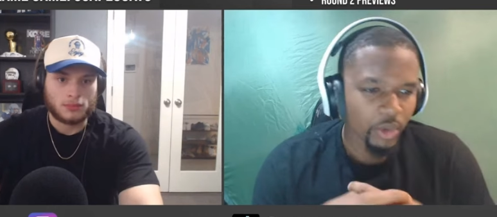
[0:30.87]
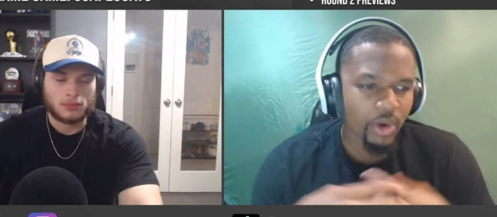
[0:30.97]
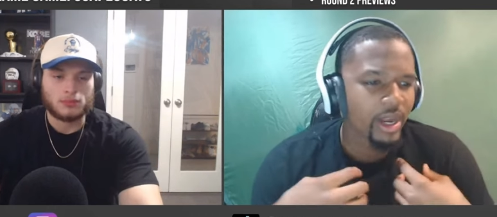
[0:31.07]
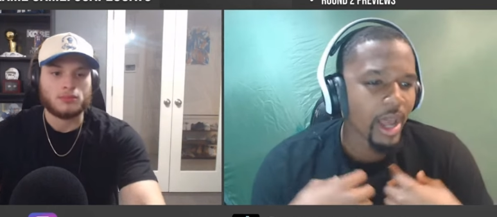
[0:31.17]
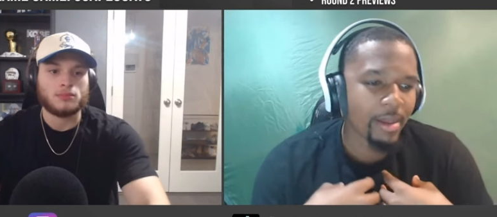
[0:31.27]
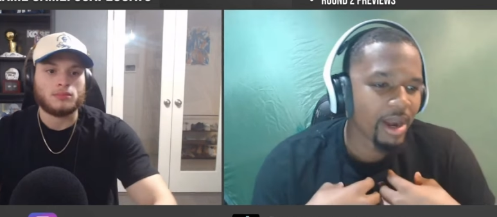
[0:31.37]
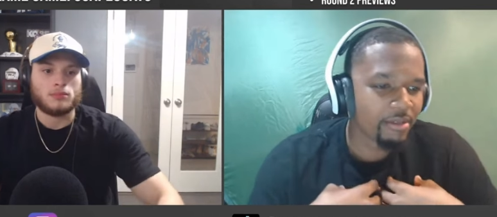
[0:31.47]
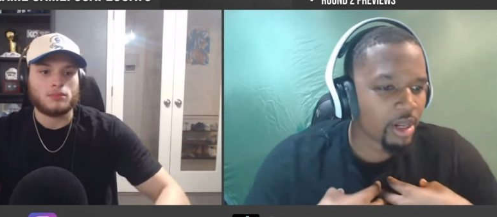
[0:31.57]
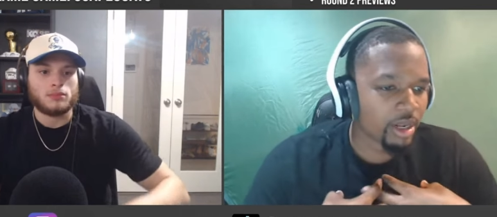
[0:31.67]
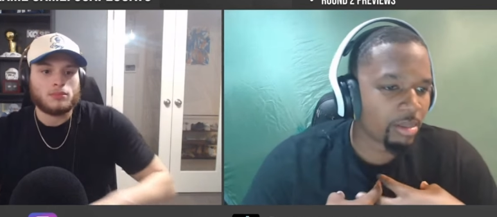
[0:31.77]
Speaker 1: granted, I'm not
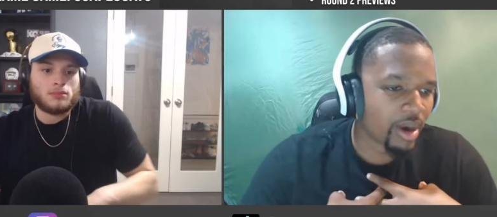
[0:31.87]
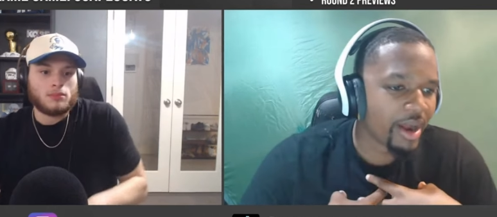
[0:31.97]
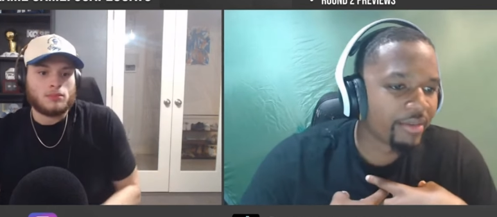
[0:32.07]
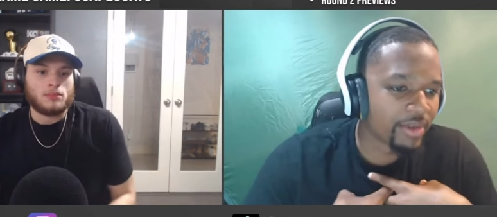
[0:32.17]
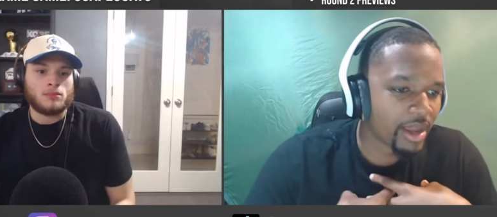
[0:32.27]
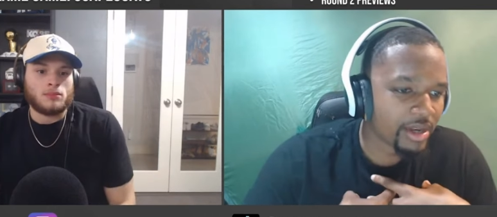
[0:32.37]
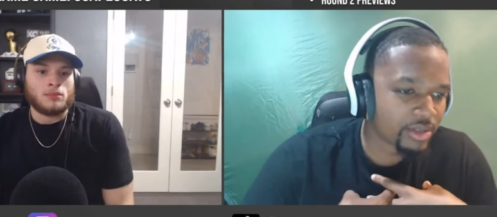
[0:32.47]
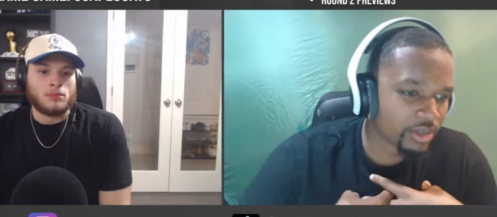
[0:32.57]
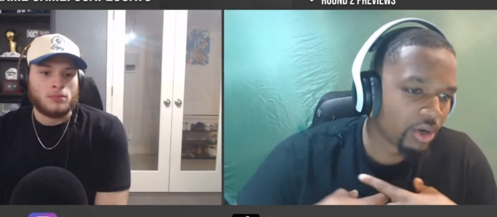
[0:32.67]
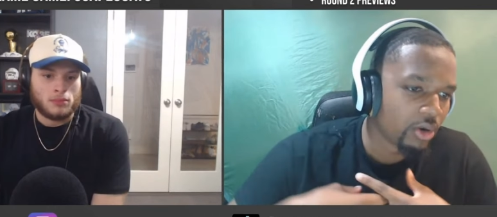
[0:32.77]
even a LeBron fan,
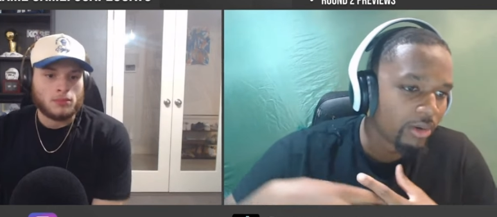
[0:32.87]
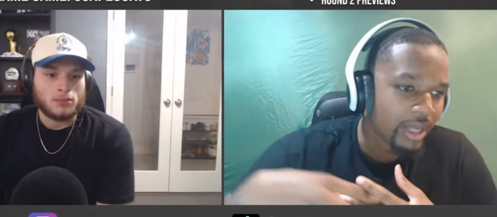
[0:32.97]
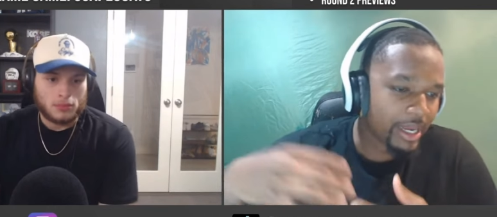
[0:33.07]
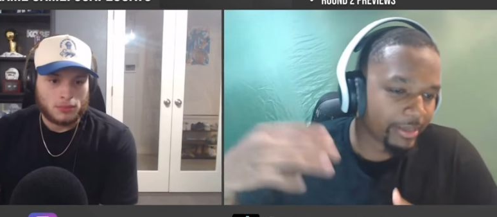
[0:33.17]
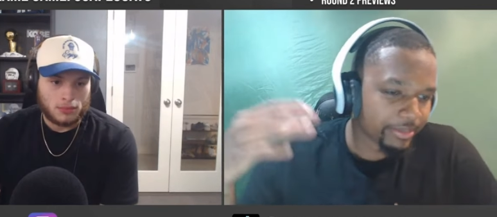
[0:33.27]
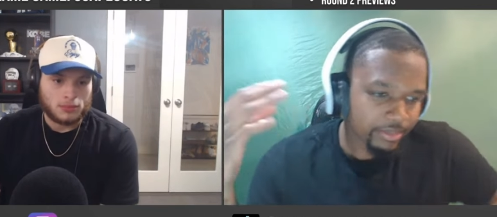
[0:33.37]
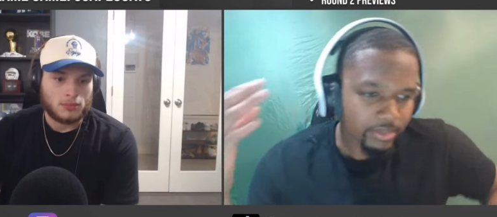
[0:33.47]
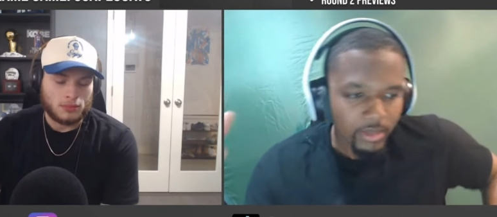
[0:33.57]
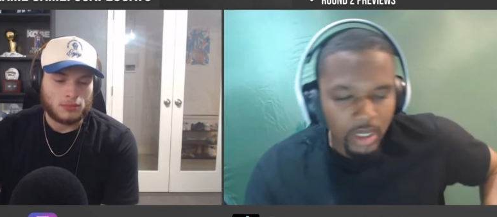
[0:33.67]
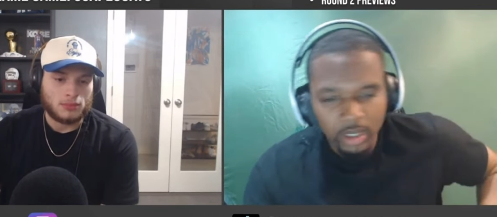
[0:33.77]
so the whole like
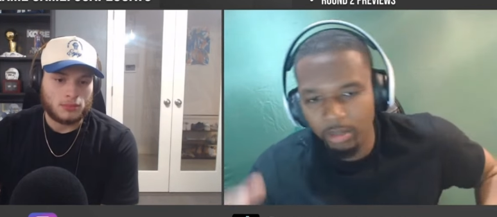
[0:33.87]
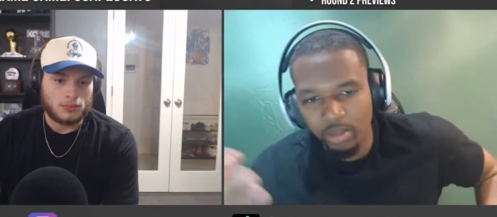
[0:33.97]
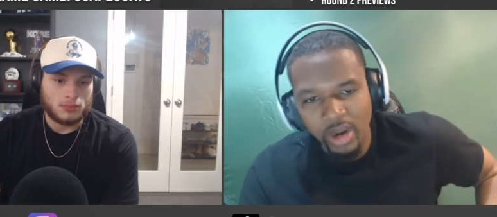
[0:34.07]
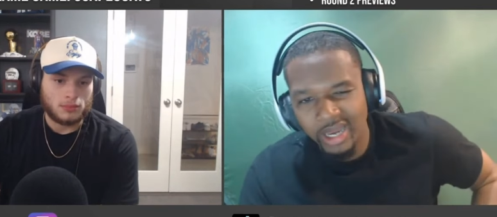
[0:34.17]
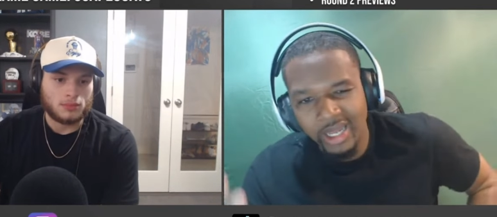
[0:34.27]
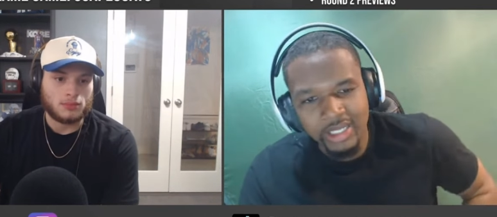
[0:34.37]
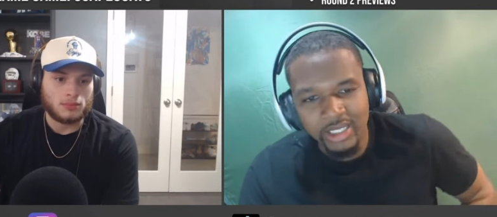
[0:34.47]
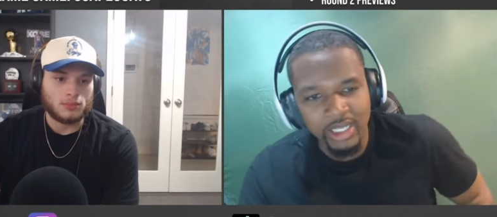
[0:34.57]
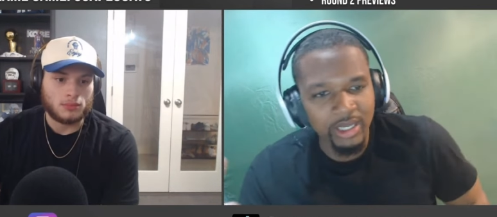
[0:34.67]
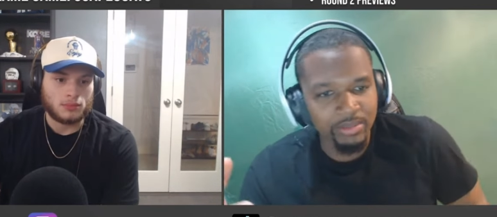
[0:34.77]
LeBron led
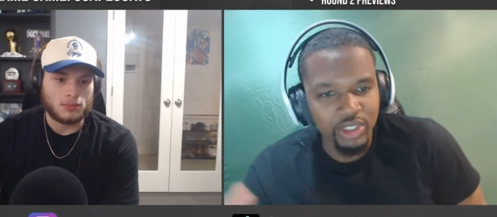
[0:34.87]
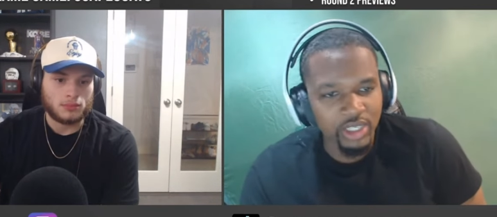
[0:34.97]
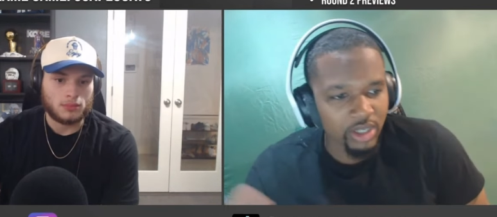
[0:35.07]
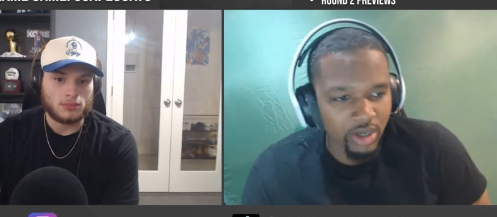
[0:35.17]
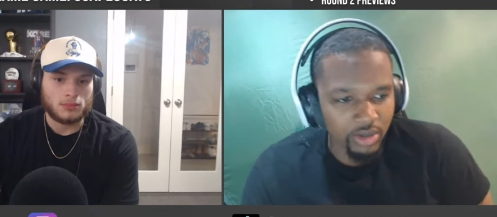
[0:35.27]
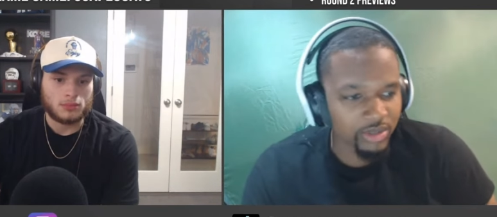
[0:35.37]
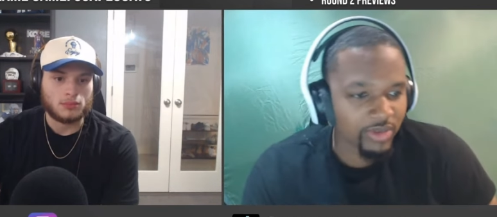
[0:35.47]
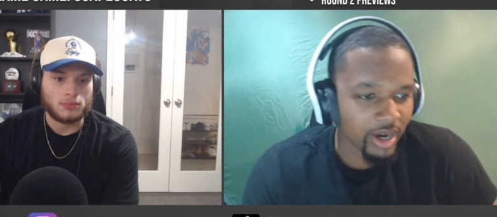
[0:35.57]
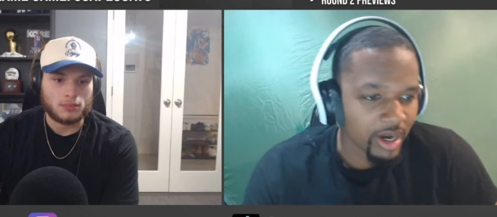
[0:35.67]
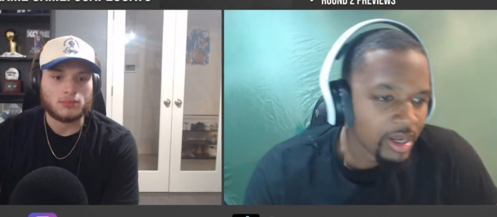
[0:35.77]
teams just get the coaches
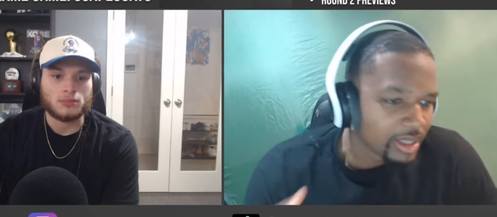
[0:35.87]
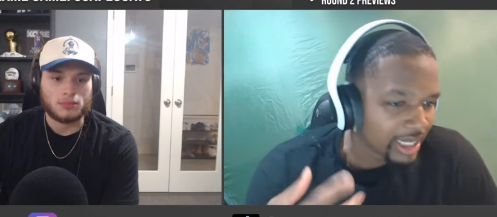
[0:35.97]
fired.